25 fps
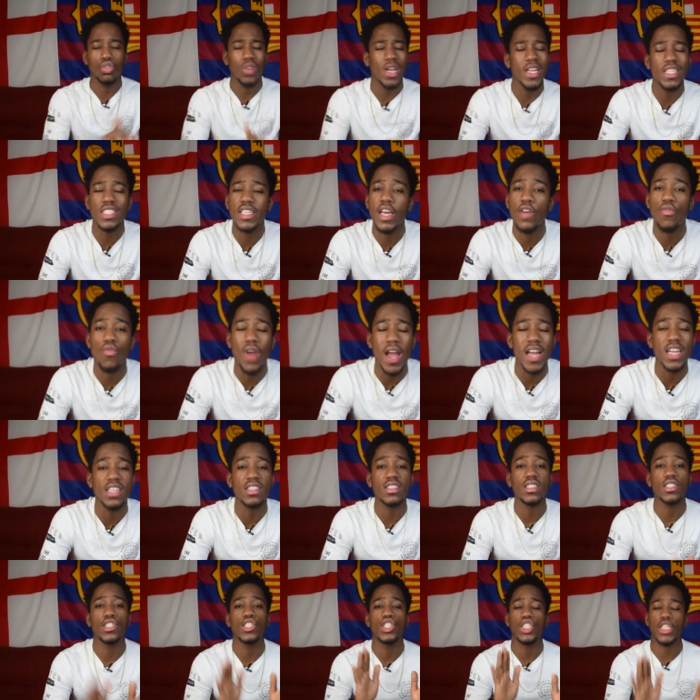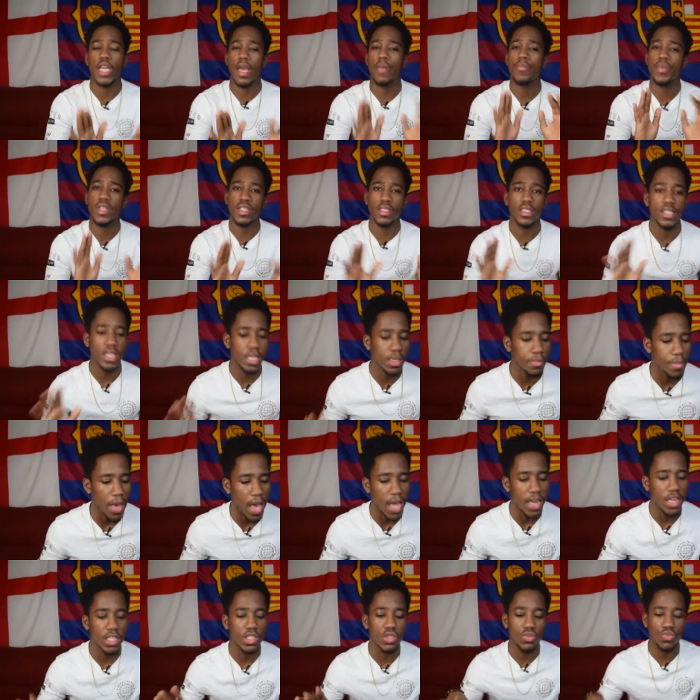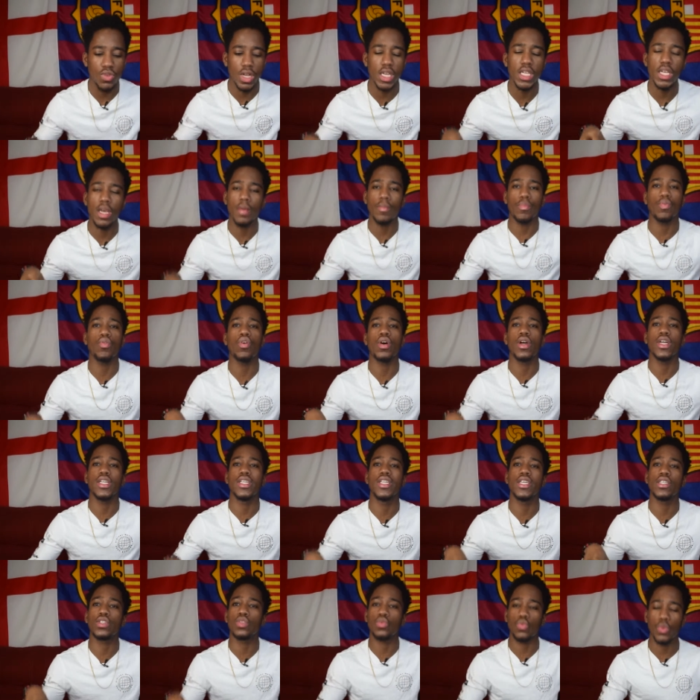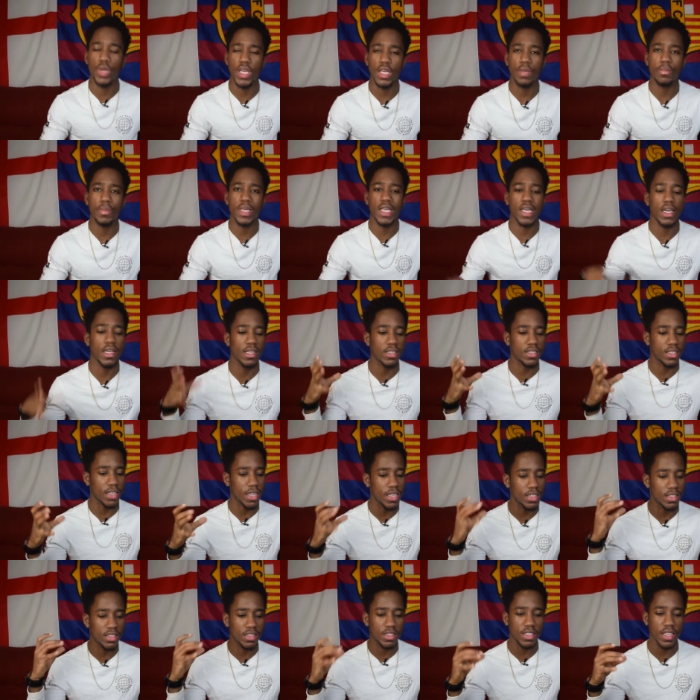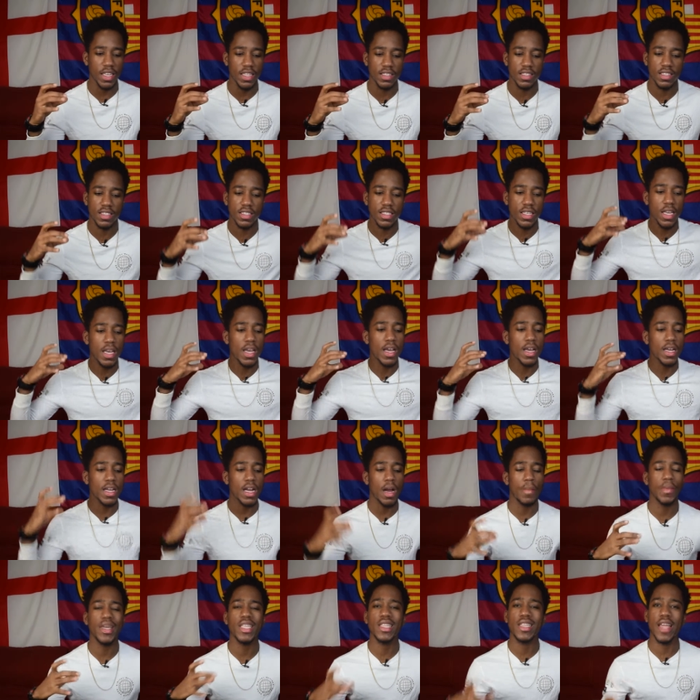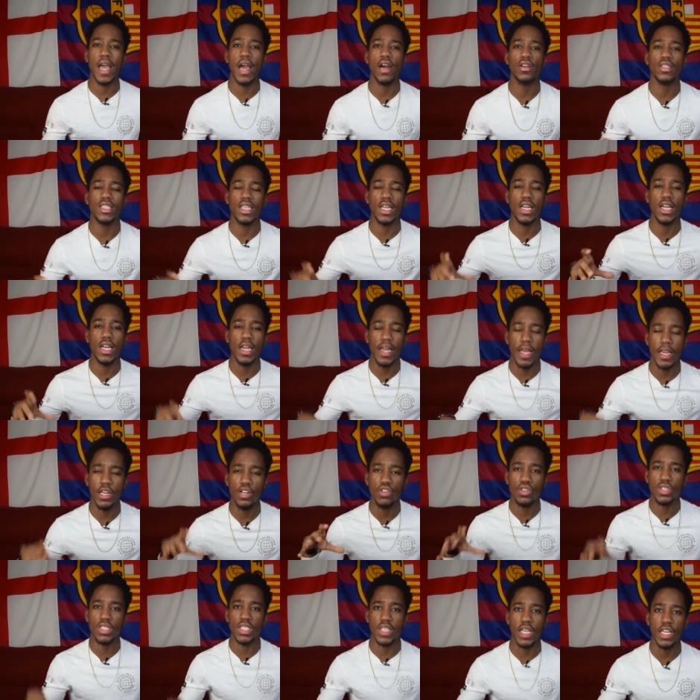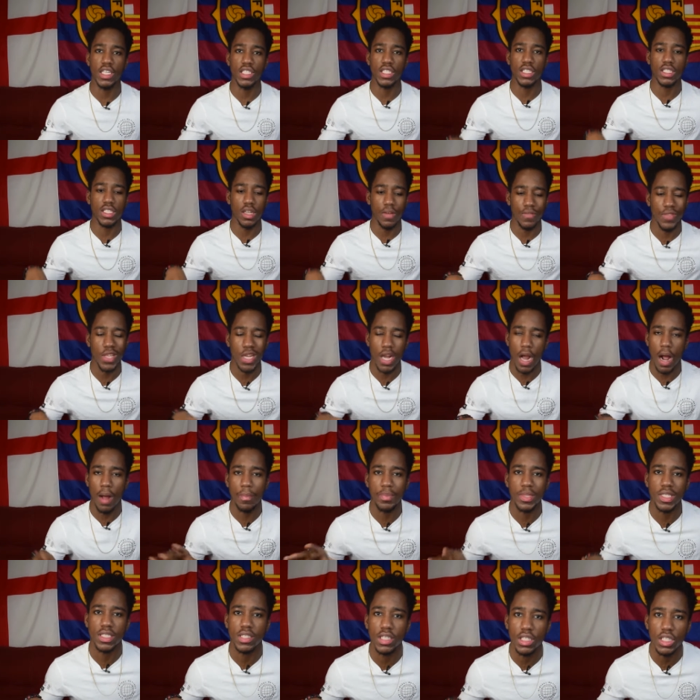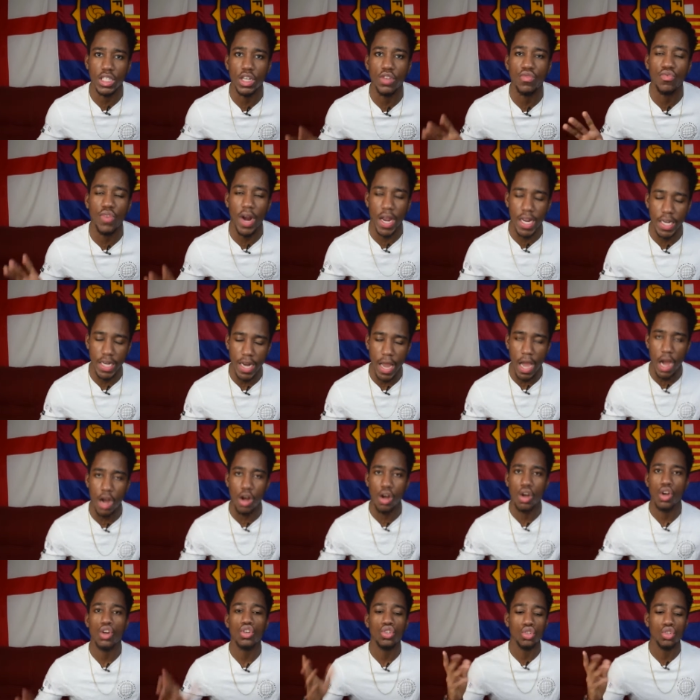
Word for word: So let's get right into the Champions League, man. It's really important this week because it's it's coming down to the later stages of the competition right now.